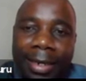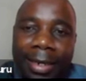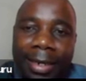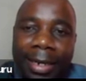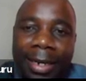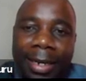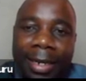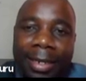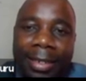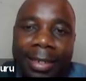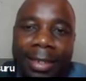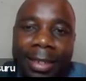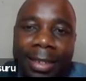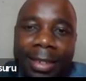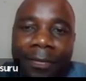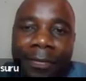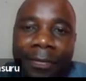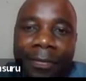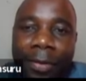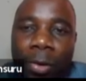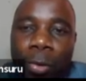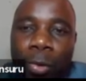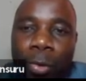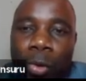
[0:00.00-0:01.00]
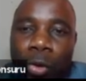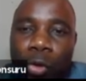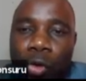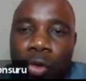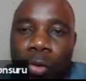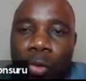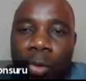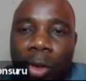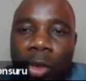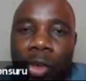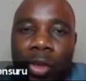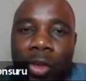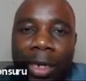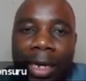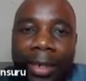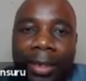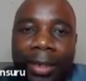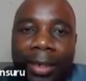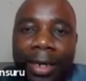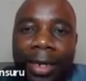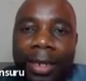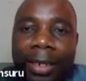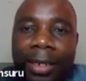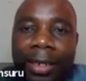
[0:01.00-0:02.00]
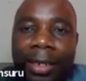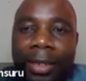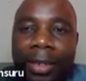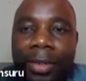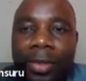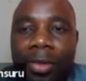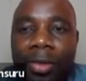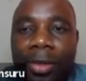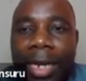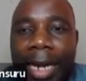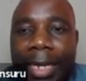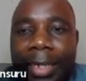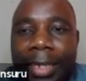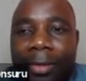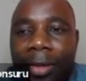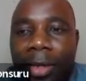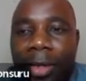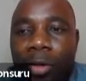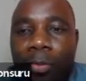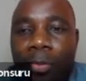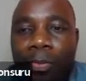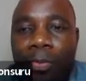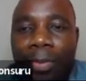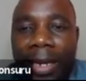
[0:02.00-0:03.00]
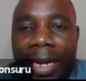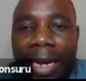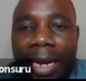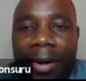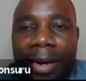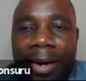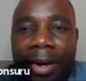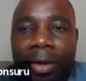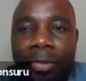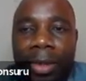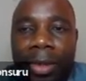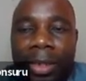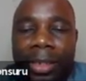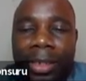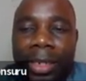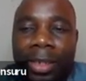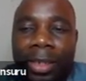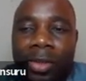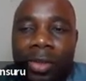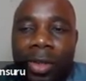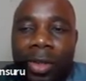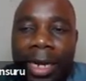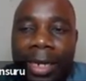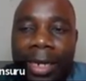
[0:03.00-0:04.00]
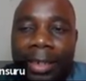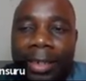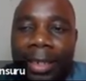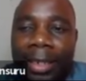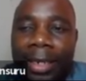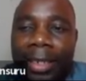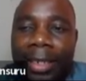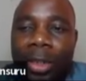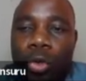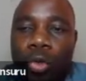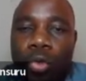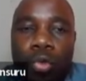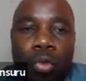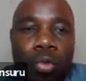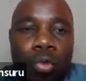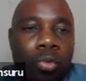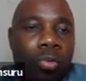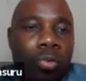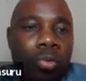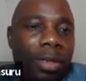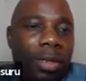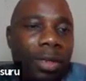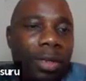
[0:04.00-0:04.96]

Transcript: delete, if you so wish, you can delete this. So that's the way you play around with it. You can delete two,